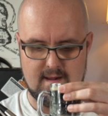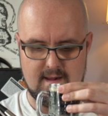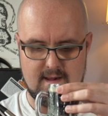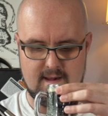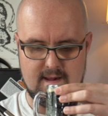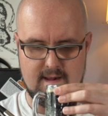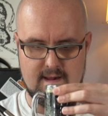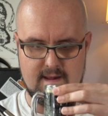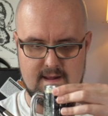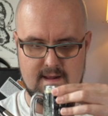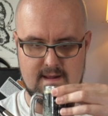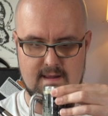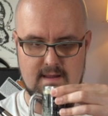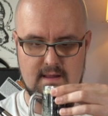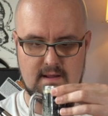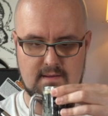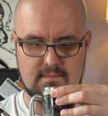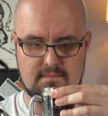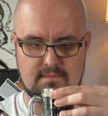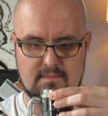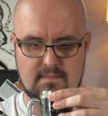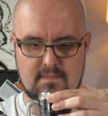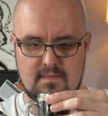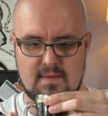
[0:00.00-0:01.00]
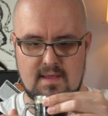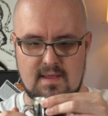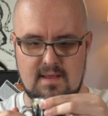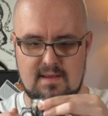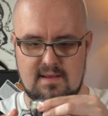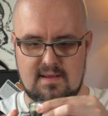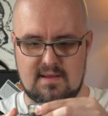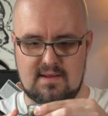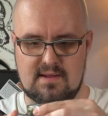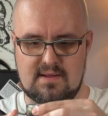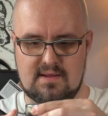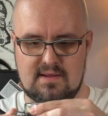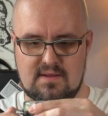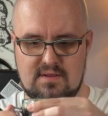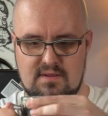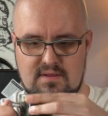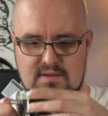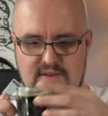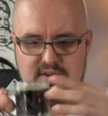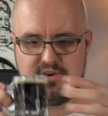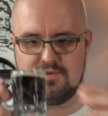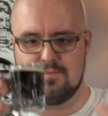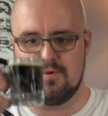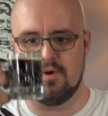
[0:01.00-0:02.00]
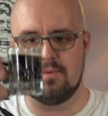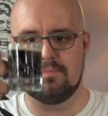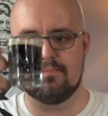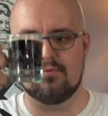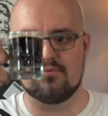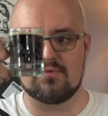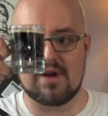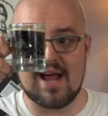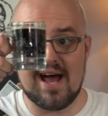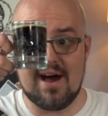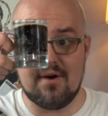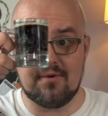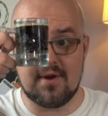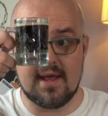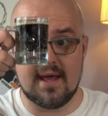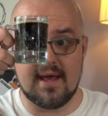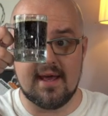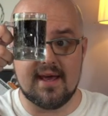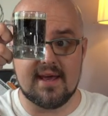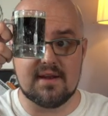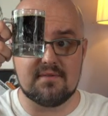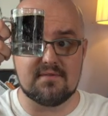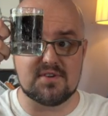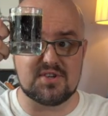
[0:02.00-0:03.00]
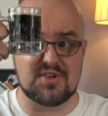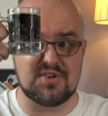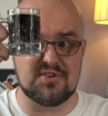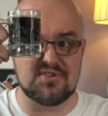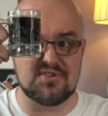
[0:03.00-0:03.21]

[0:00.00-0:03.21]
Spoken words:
A little more brown head, which